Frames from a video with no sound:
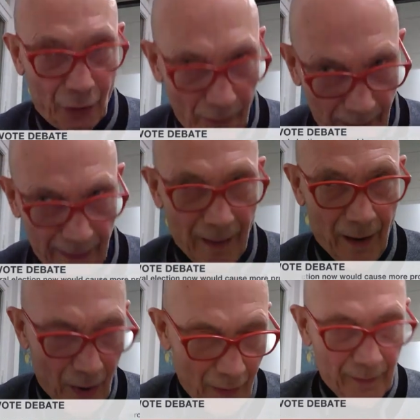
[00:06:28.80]
notably
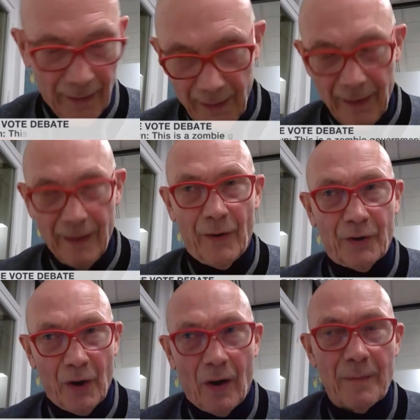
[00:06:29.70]
on
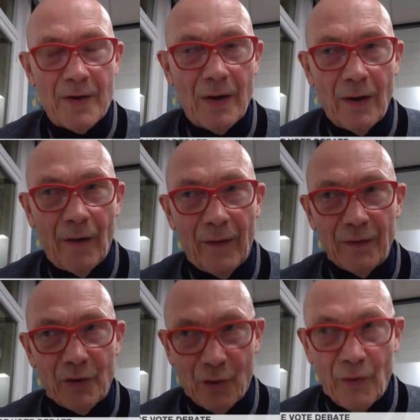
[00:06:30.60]
the terms of
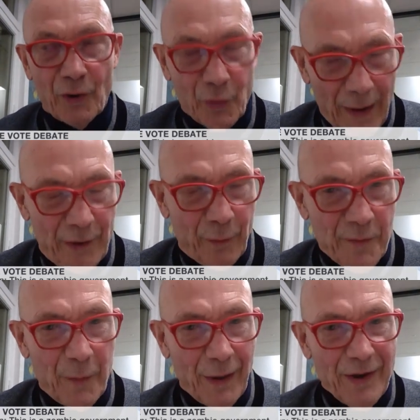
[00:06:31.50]
the trade
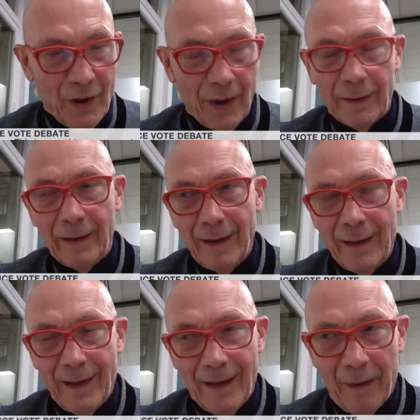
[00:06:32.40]
respiration
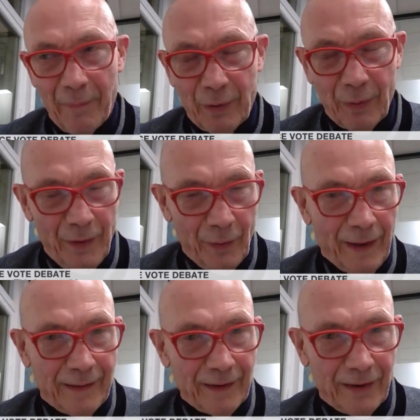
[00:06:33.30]
between the
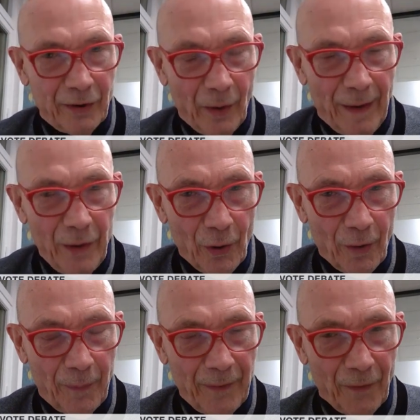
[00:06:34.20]
United Kingdom and
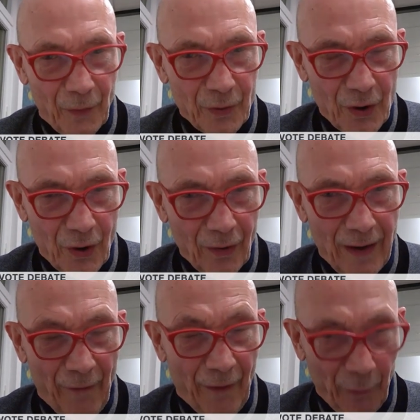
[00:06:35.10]
Europe in the
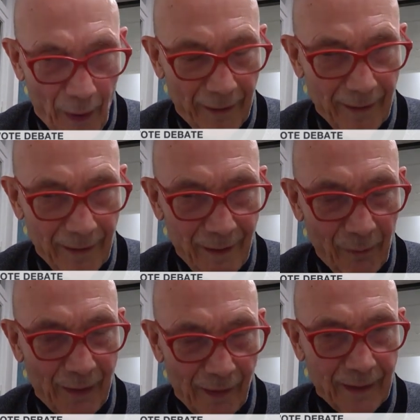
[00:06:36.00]
future, if and when
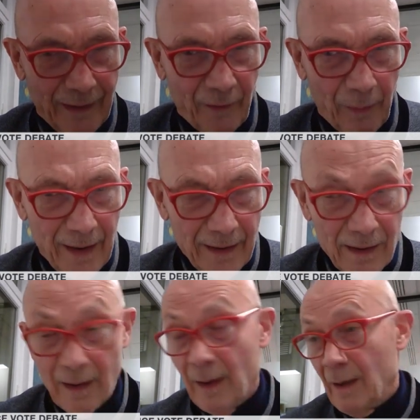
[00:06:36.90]
Brexit takes
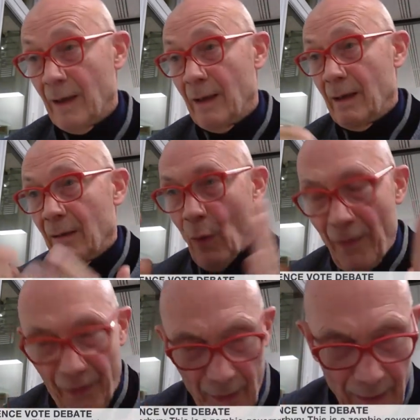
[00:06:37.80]
place.
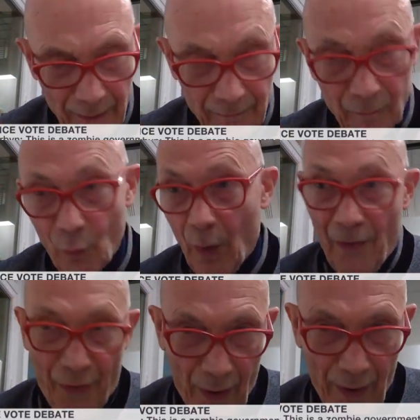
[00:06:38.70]

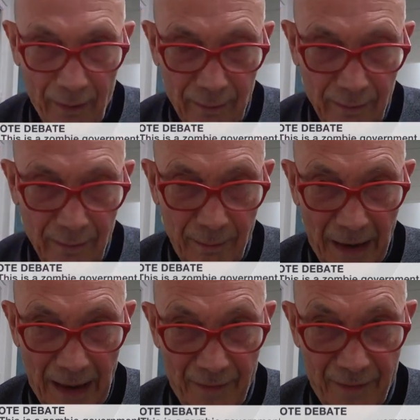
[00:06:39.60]
1/3
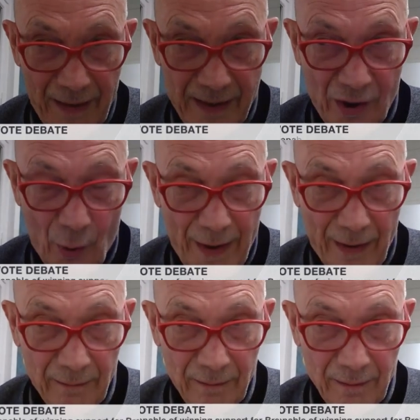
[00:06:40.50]
believe this is
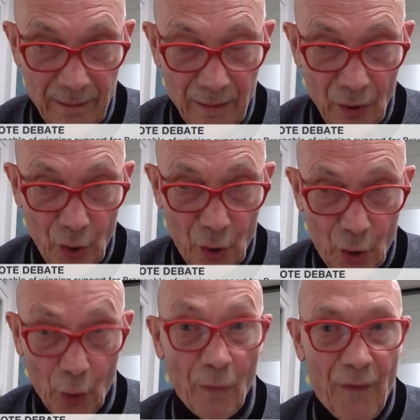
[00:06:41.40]
going
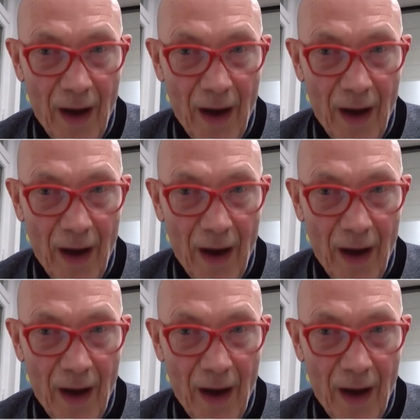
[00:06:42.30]
too